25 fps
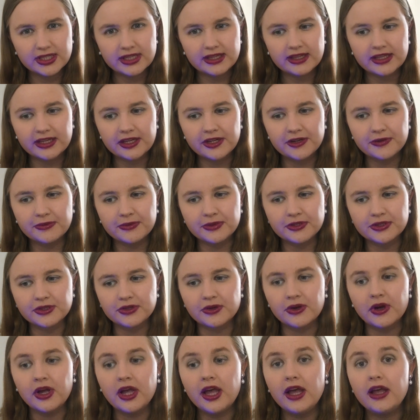I think it was,
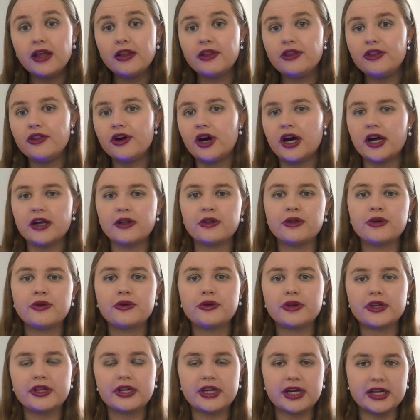or Niall
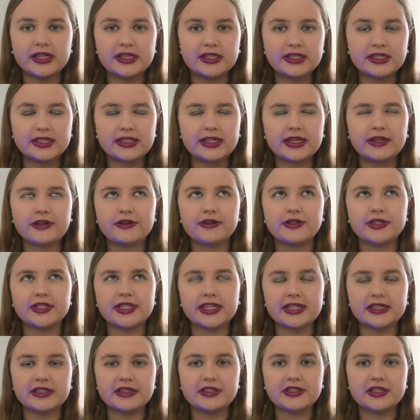couldn't understand her
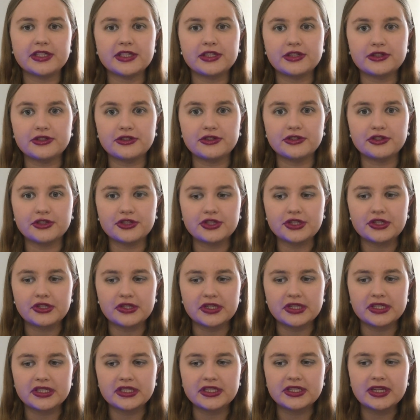tendency to
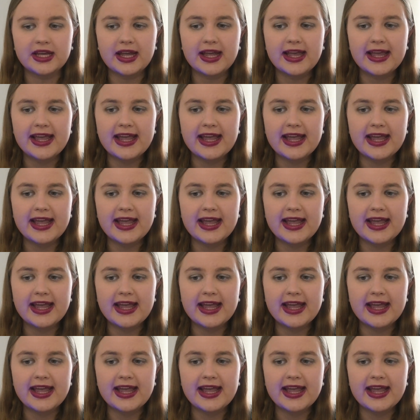distrust.